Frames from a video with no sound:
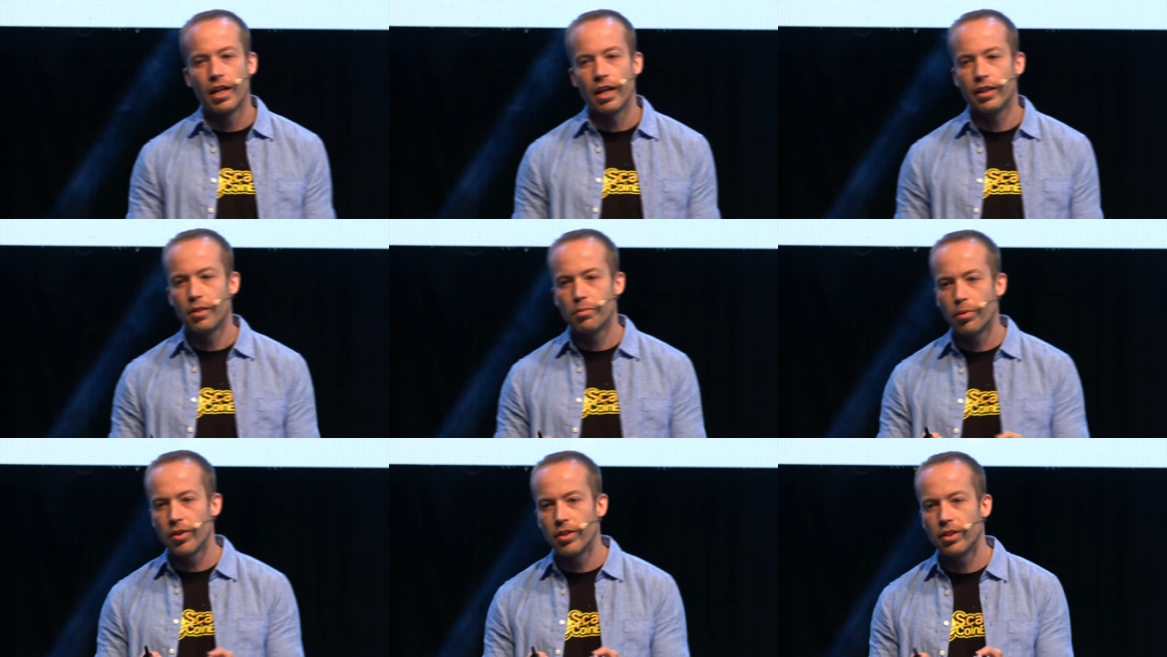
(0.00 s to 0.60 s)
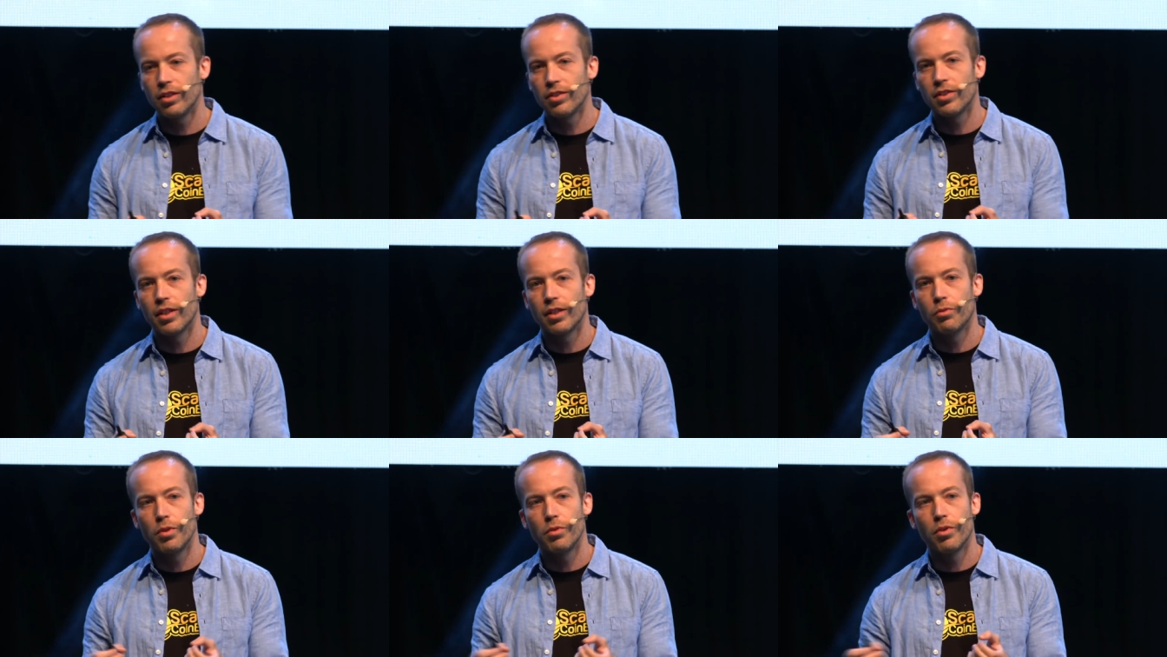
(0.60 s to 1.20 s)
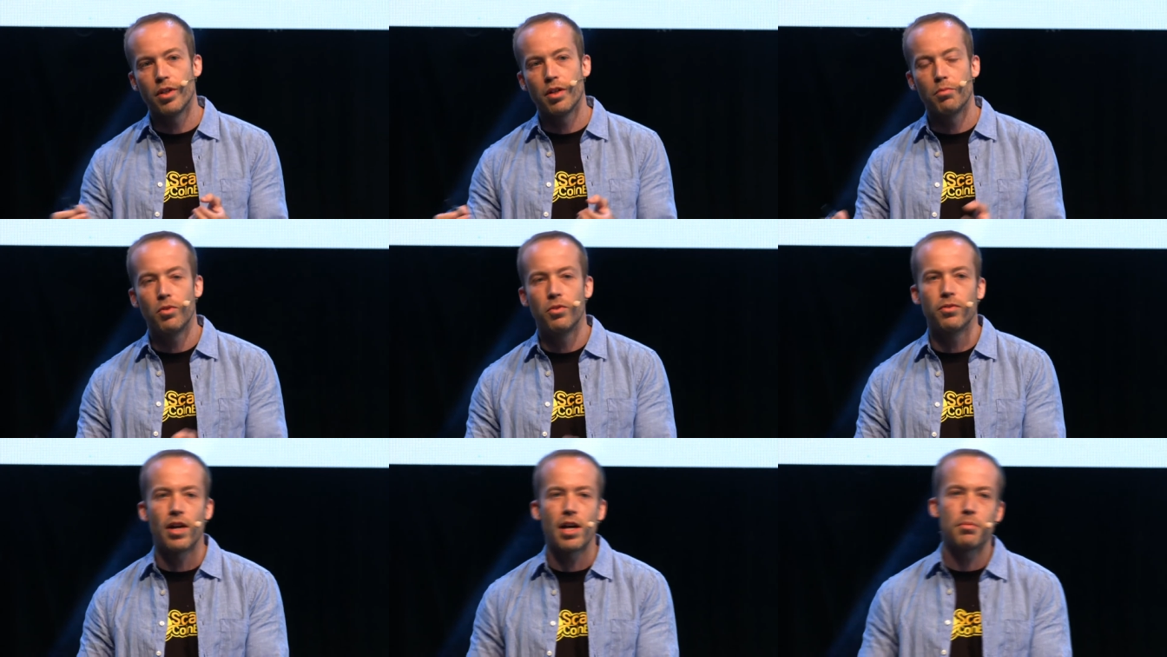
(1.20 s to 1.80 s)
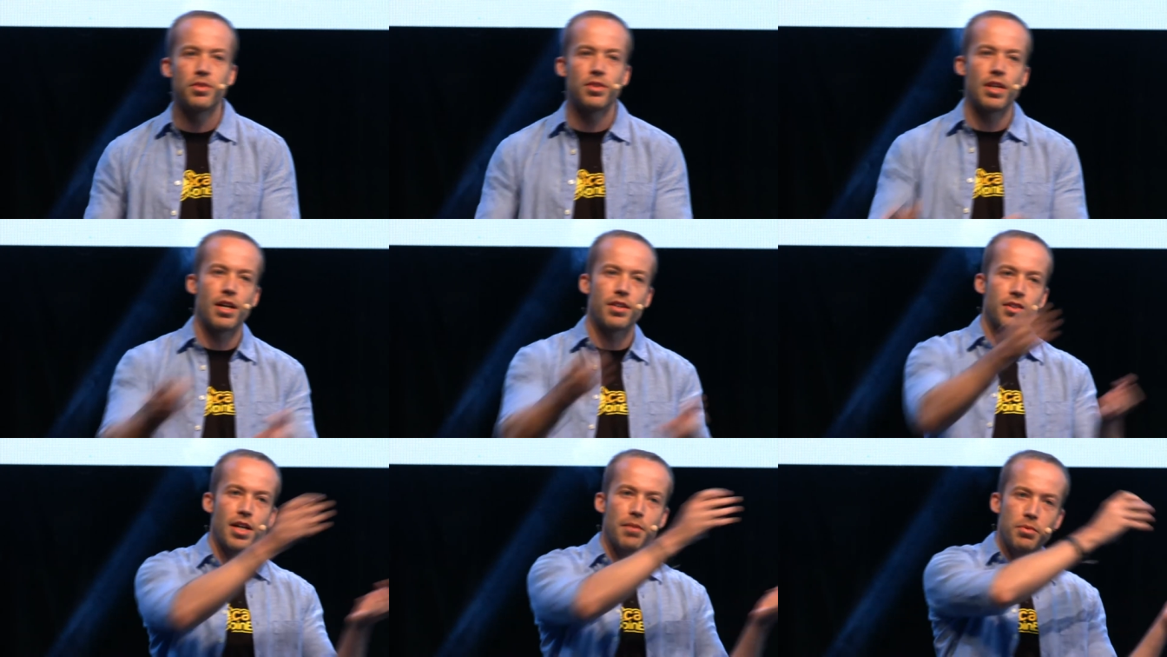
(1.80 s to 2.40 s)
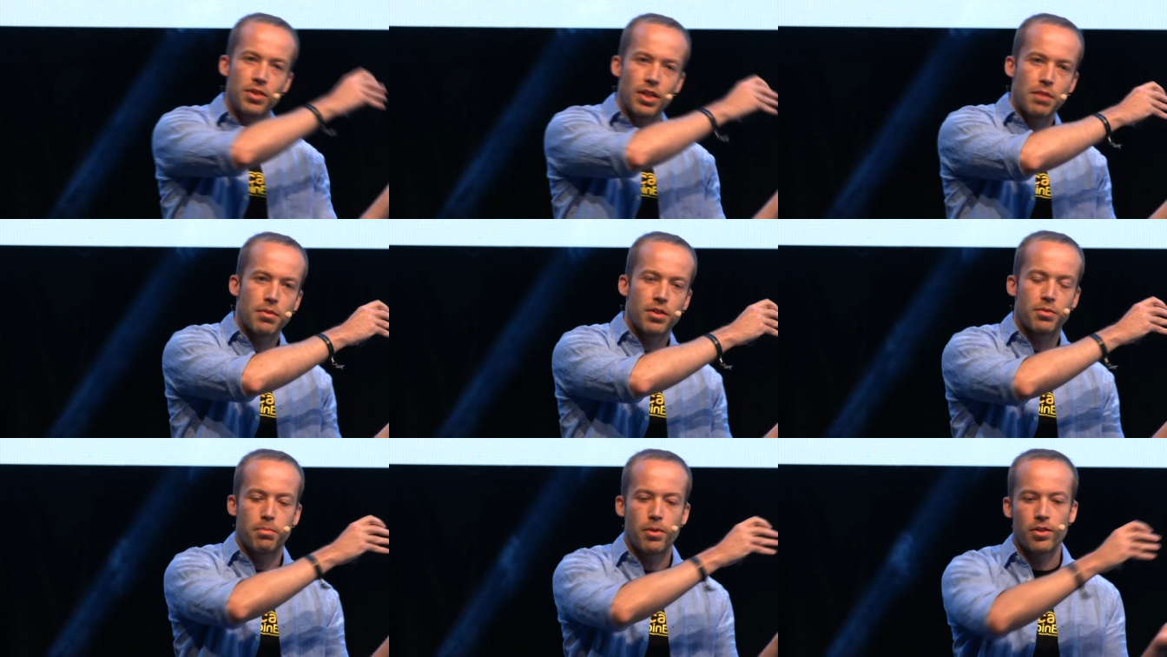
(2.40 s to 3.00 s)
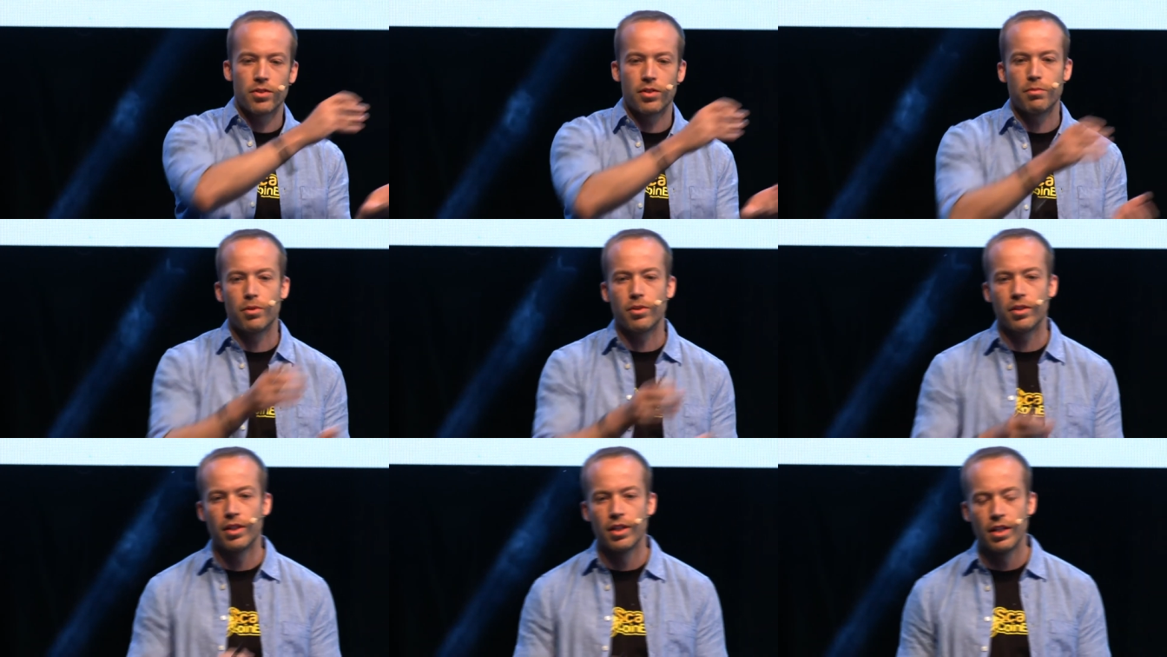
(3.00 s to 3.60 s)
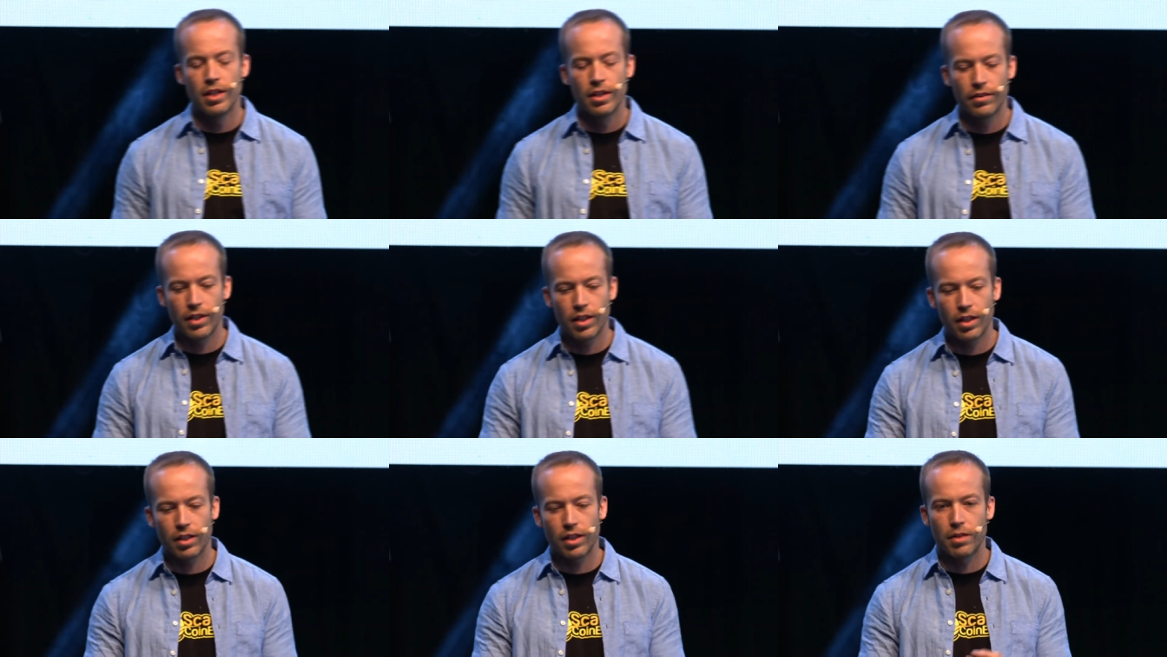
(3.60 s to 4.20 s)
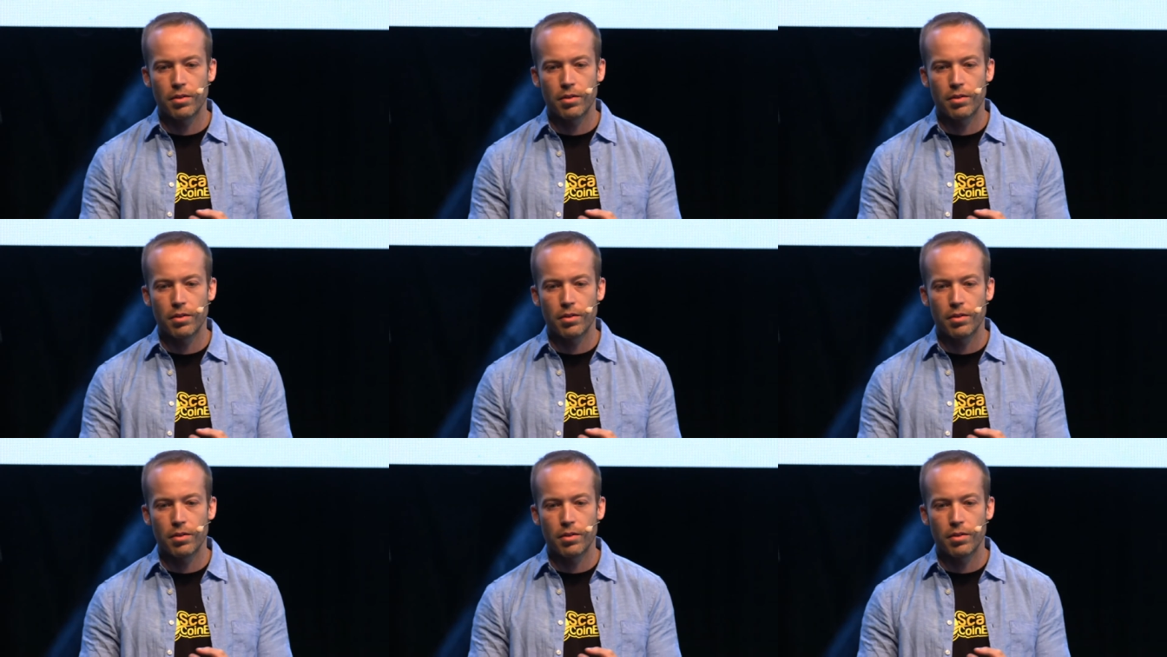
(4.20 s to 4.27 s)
And the point is that we want to move upstream as possible the